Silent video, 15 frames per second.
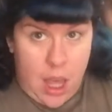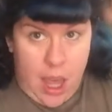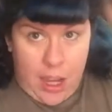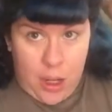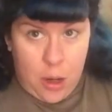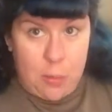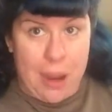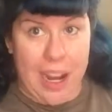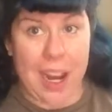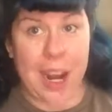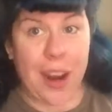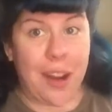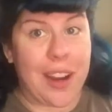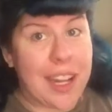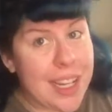I know my
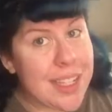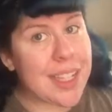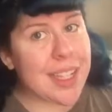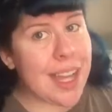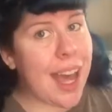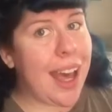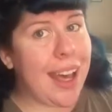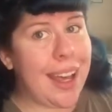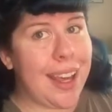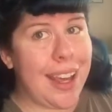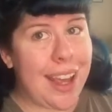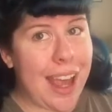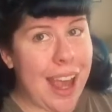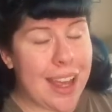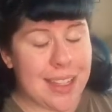hair is as
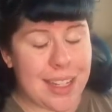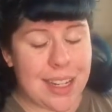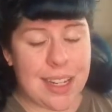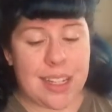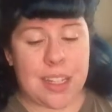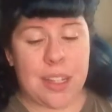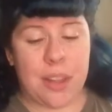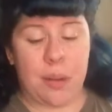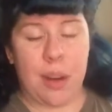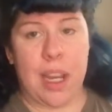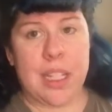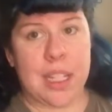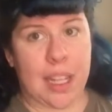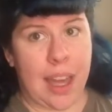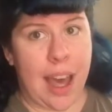high as it is to the
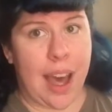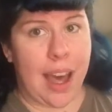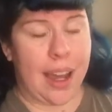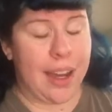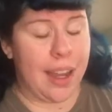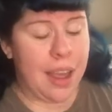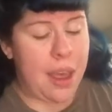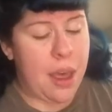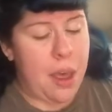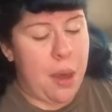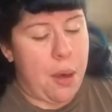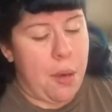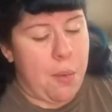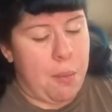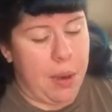grace of God,
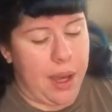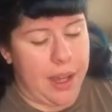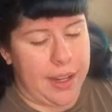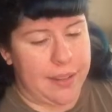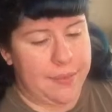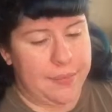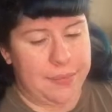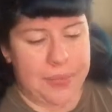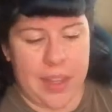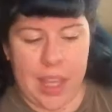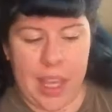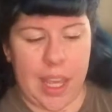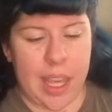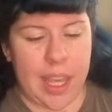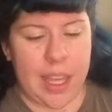but
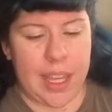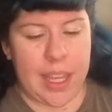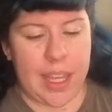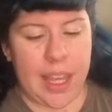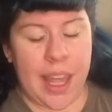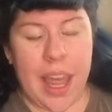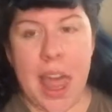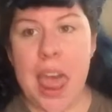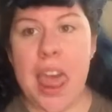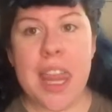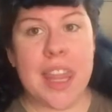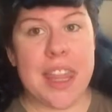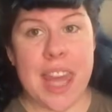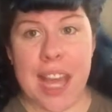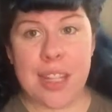hey,
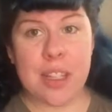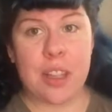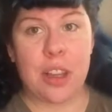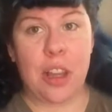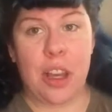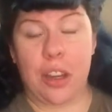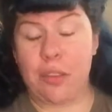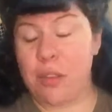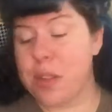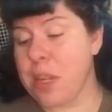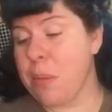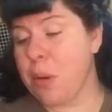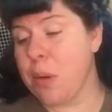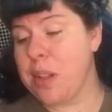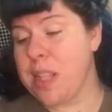that's the look. For
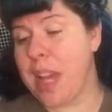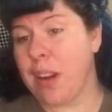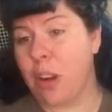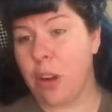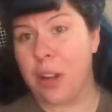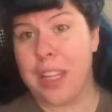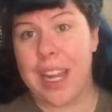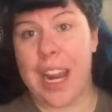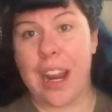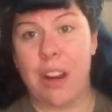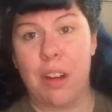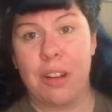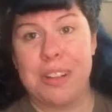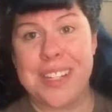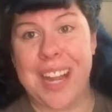someone who has had curly hair
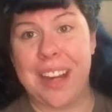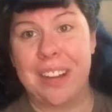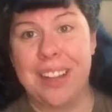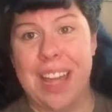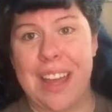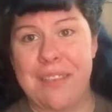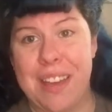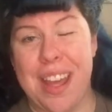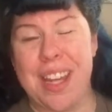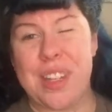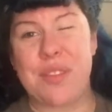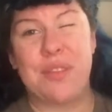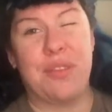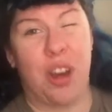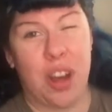her entire life and
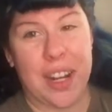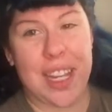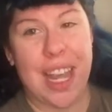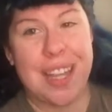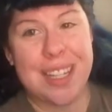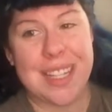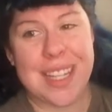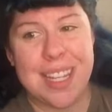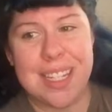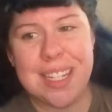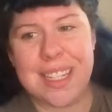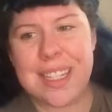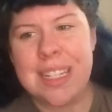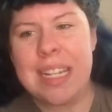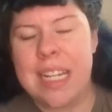has fought against
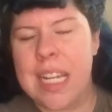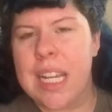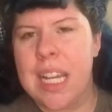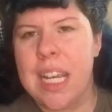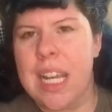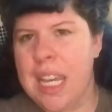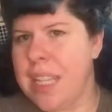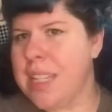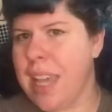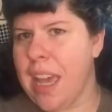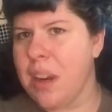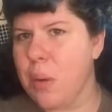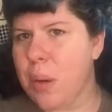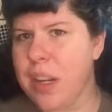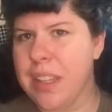this, it's
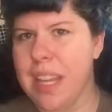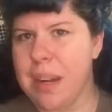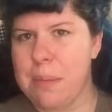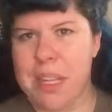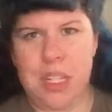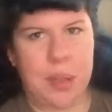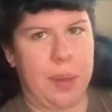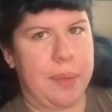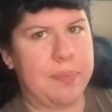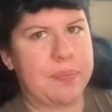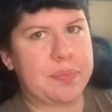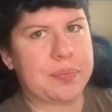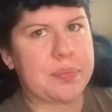kind of weird that I'm into it.